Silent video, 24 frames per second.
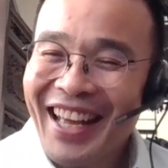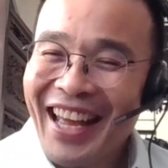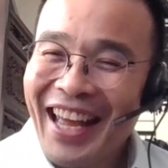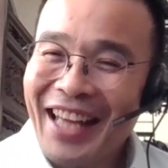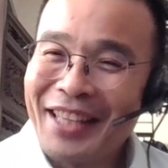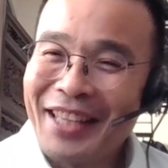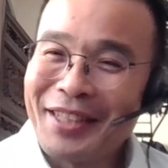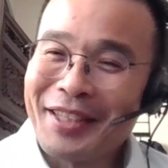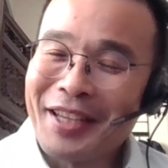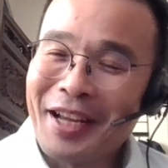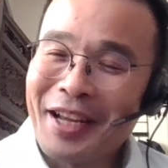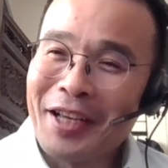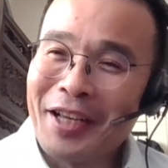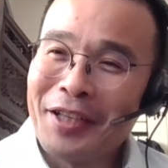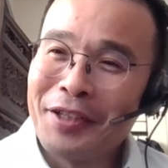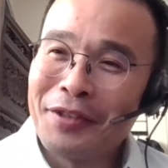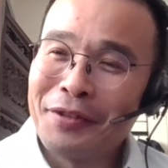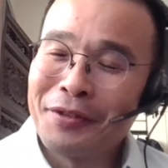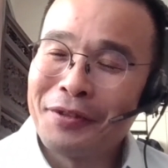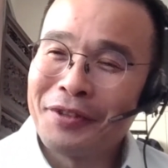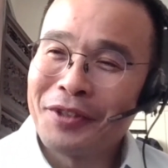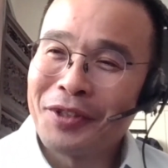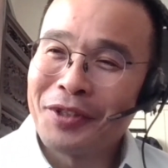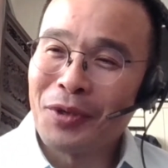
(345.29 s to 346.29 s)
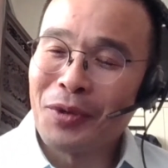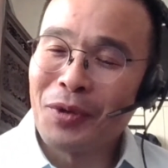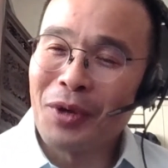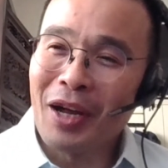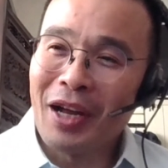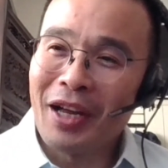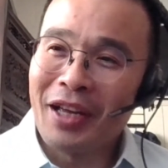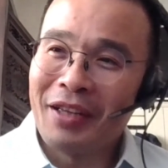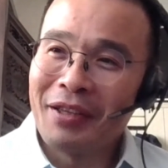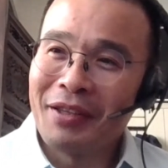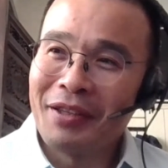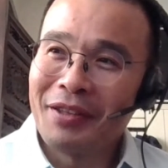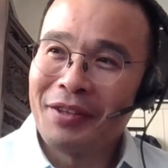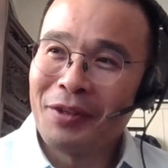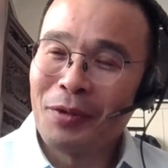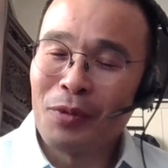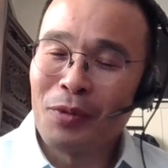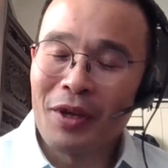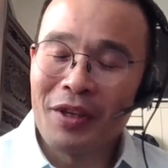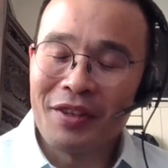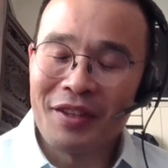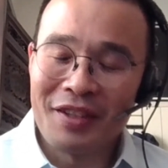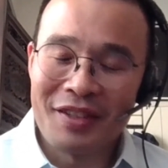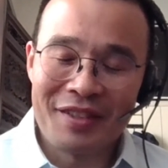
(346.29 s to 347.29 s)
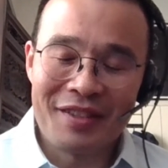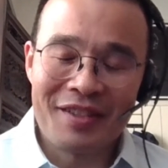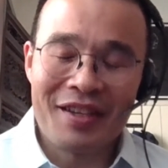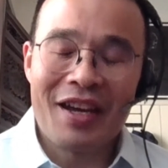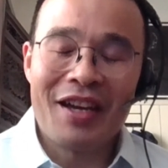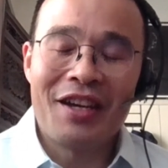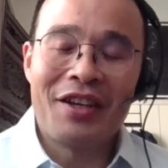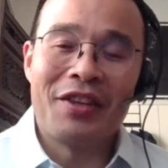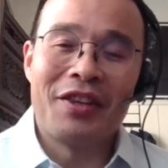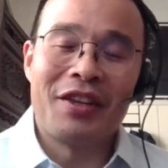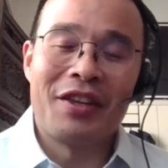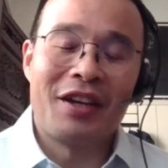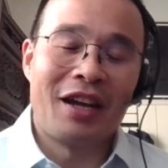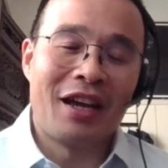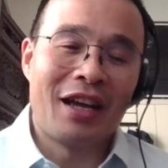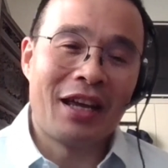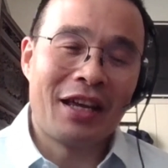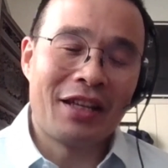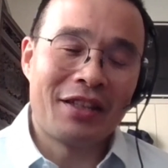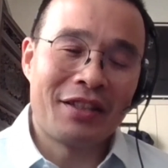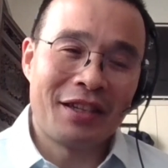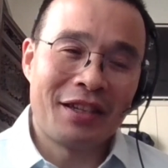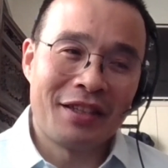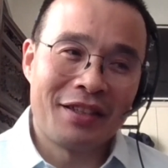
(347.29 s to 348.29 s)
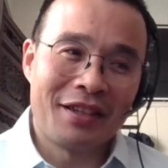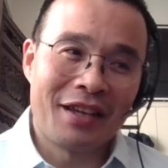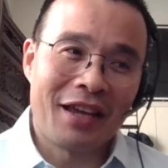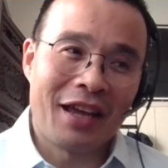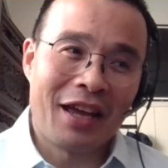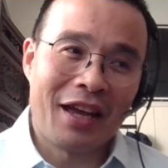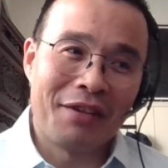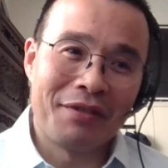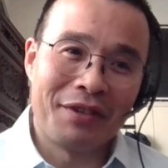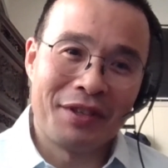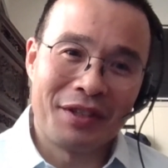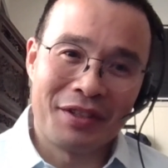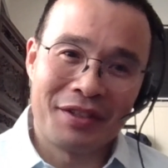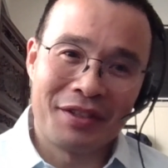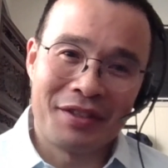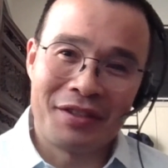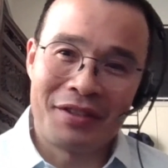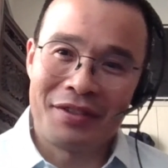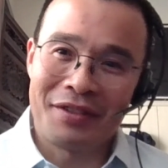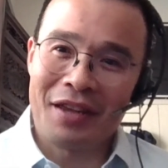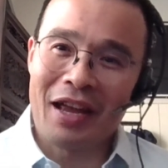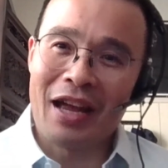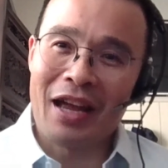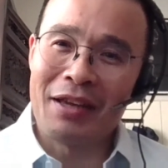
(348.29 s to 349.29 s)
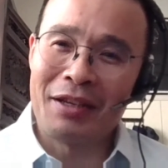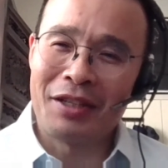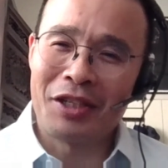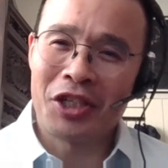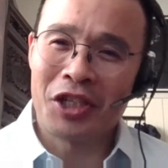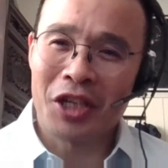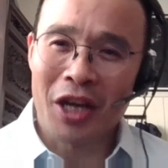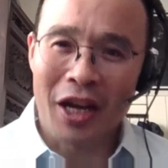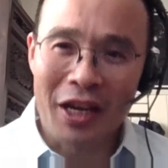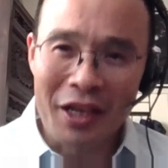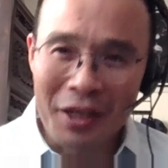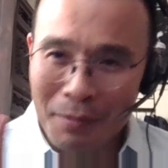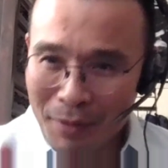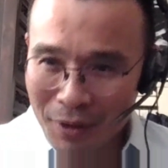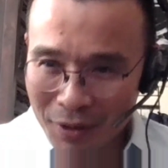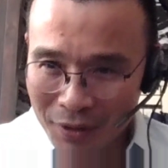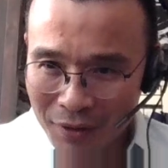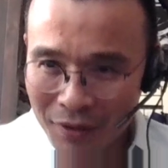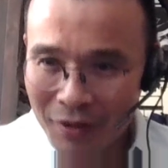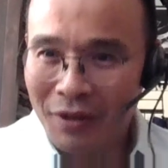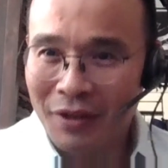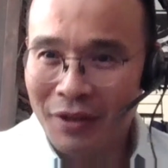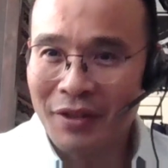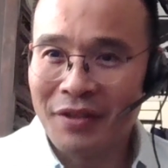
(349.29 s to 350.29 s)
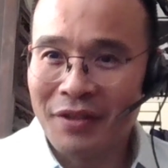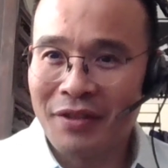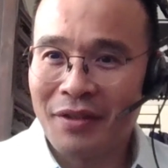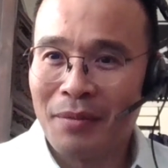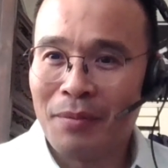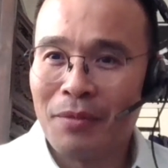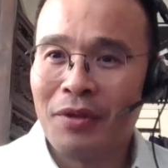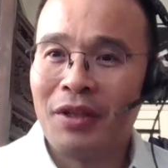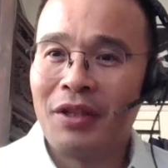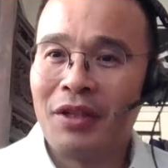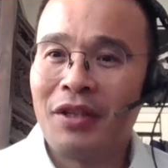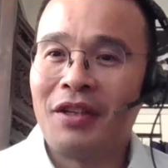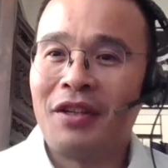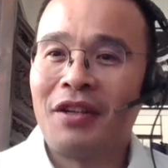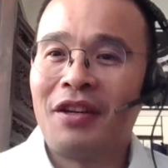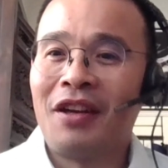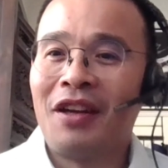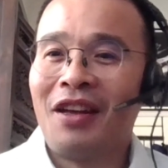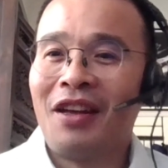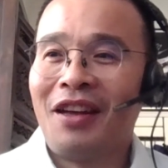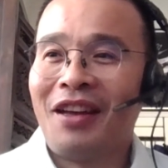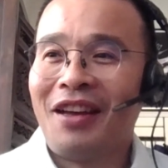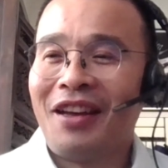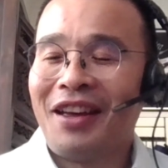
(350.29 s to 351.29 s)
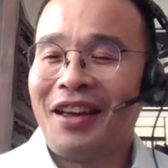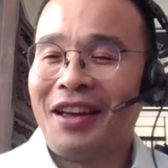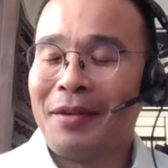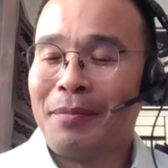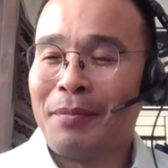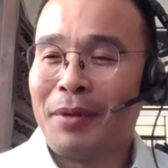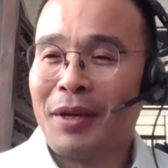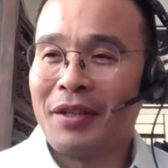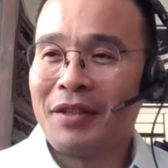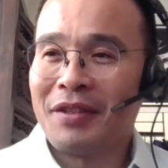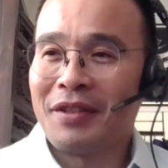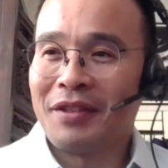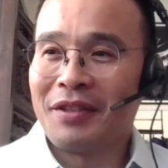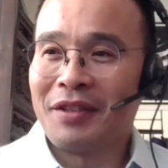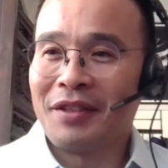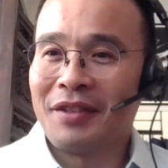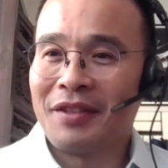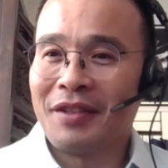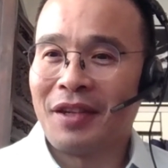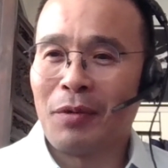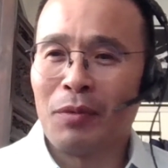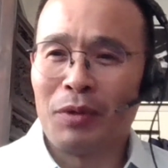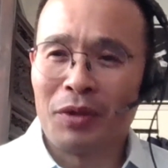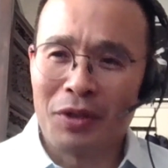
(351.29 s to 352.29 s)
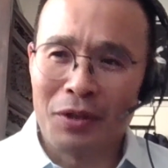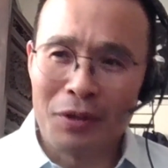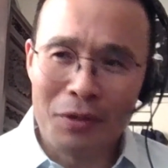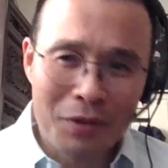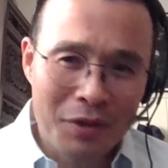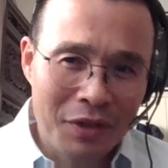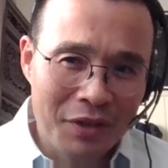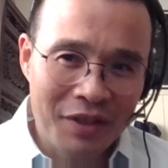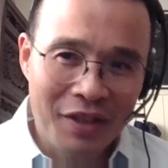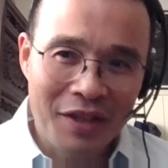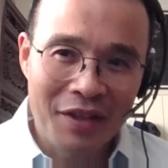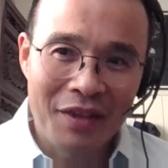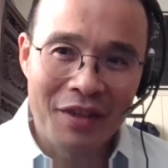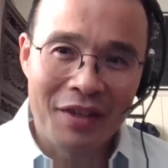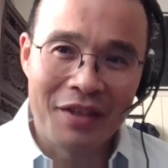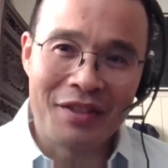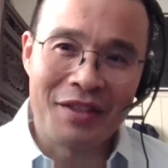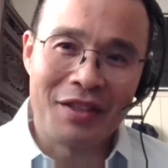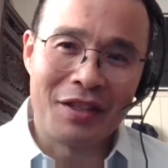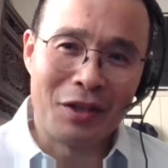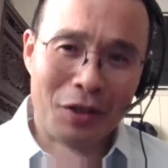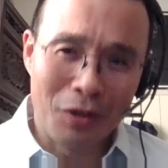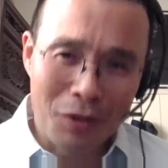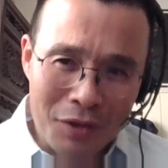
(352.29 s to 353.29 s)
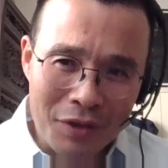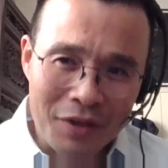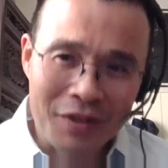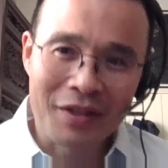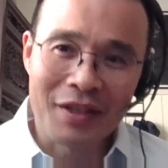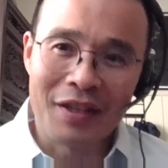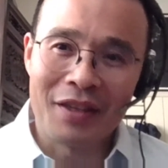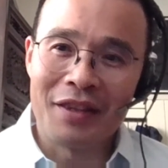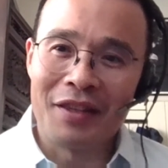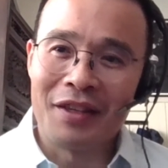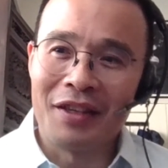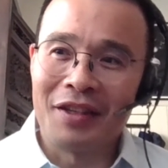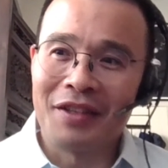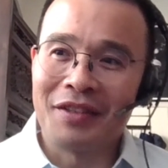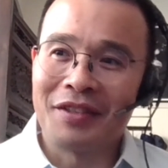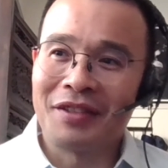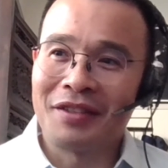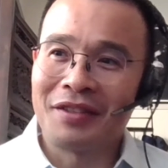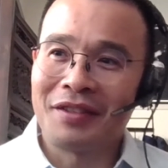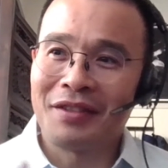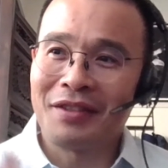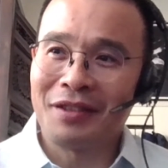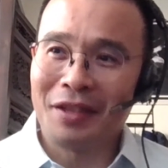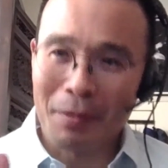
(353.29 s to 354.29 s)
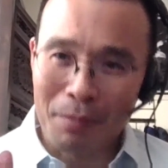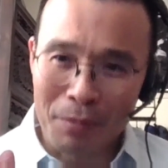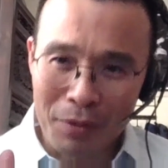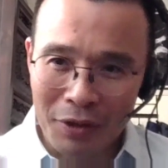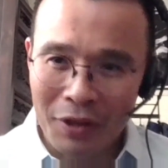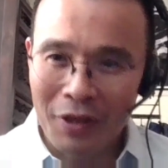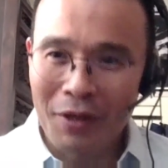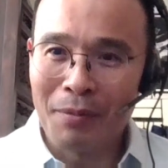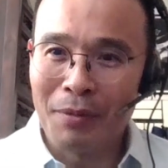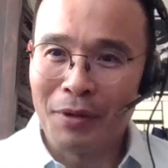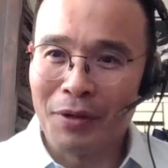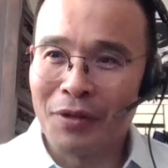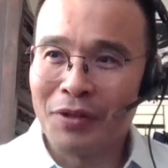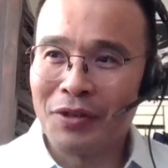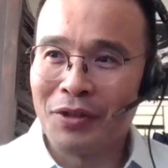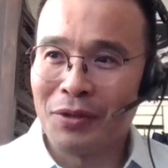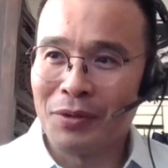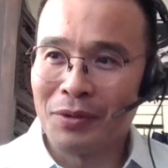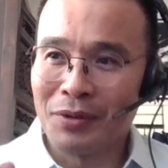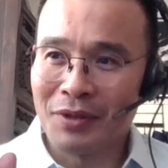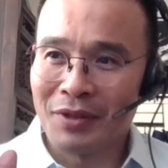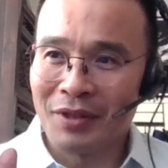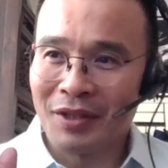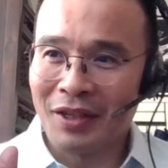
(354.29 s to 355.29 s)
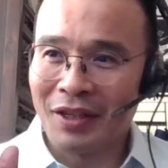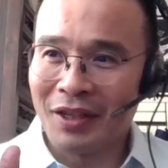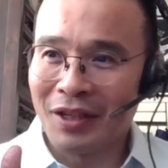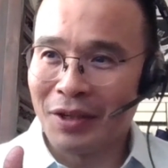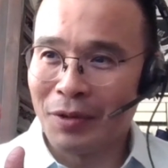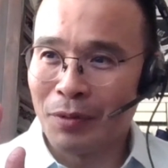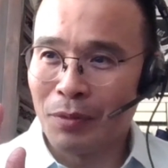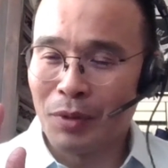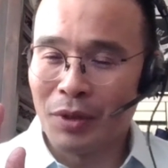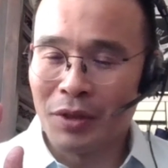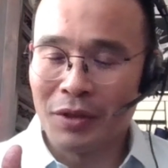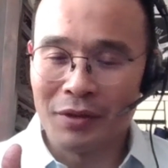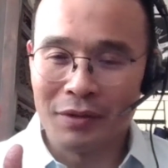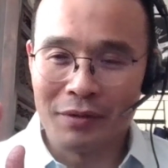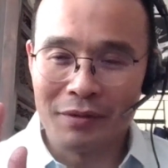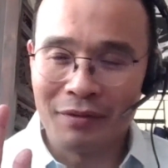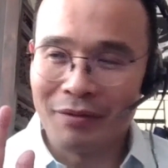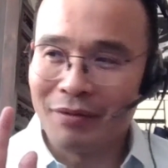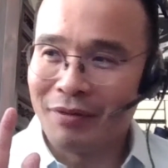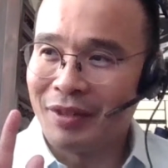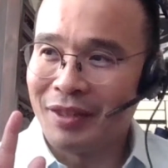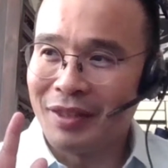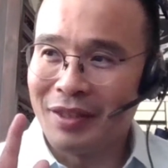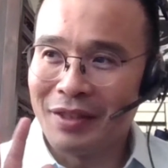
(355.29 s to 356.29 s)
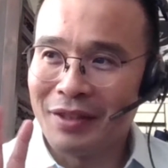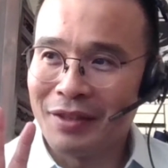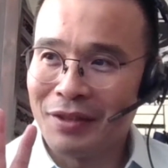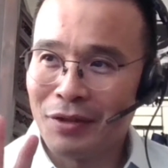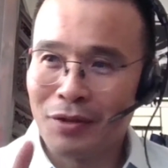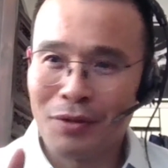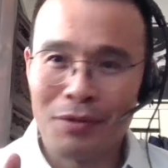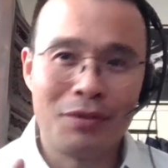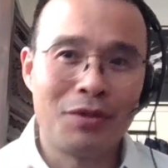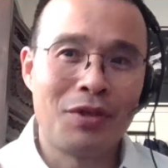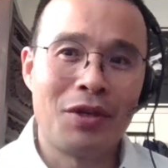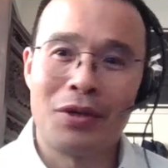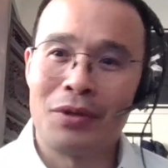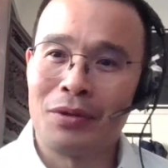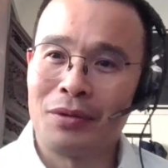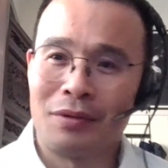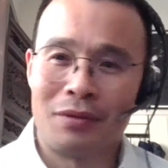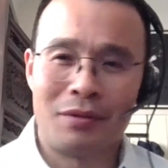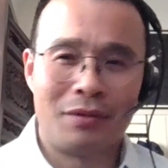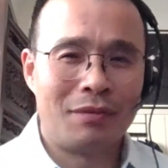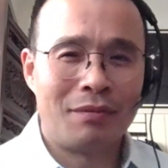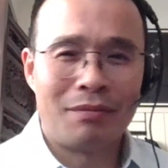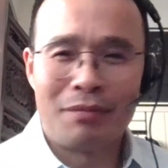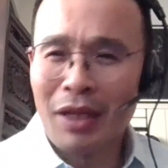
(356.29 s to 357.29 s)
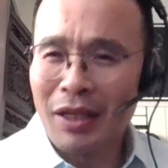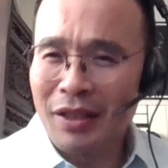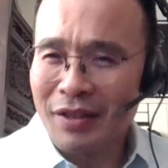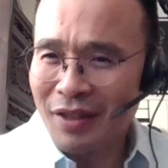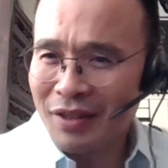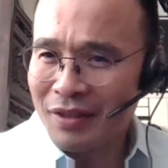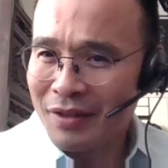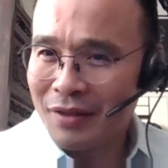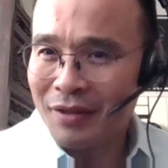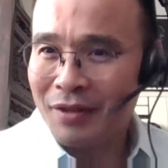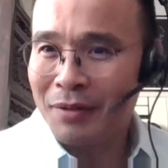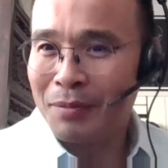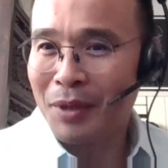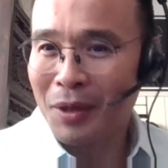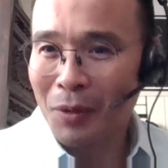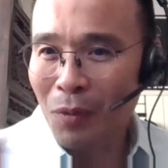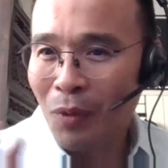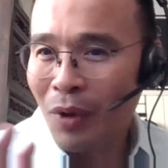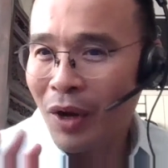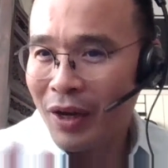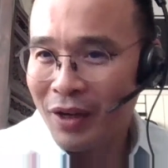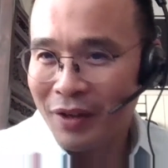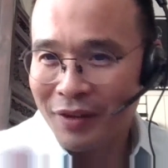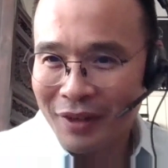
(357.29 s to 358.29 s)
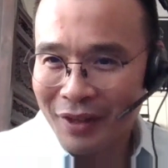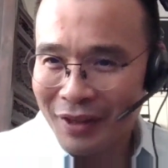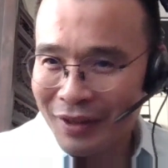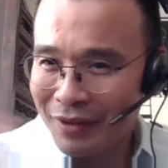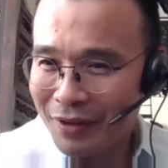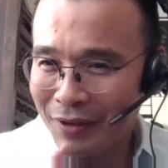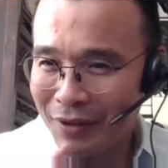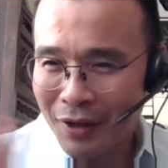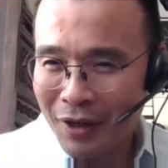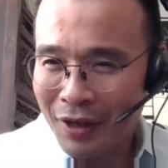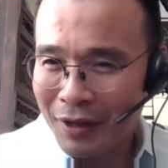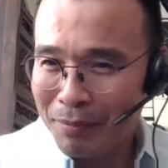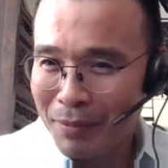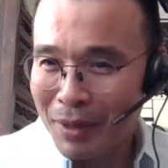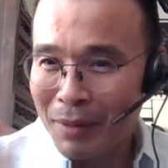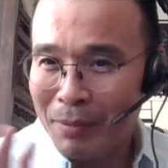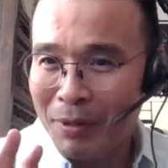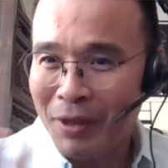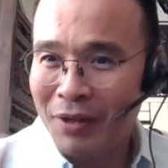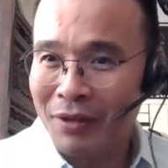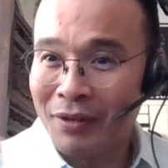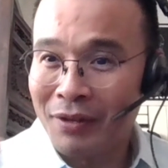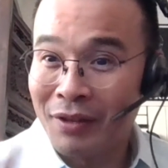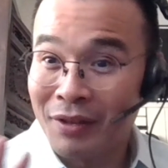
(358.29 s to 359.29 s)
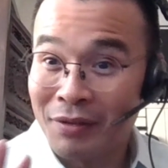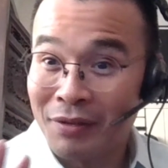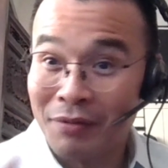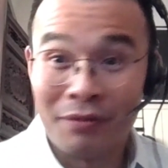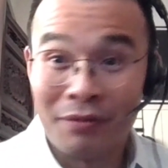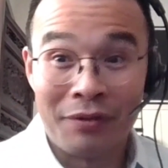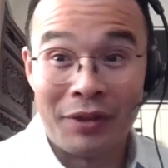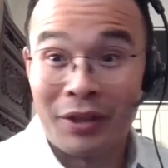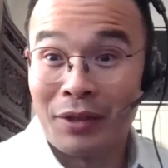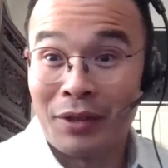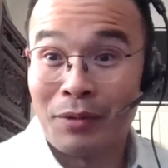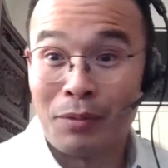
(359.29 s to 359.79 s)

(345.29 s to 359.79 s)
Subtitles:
It's kind of, so the style that I tend to have is I'd shine a mirror on someone and basically say, well, you just said this and you just said this. I'm putting a mirror to you and saying, well, these two don't make sense to me. Why they're kind of maybe in conflict.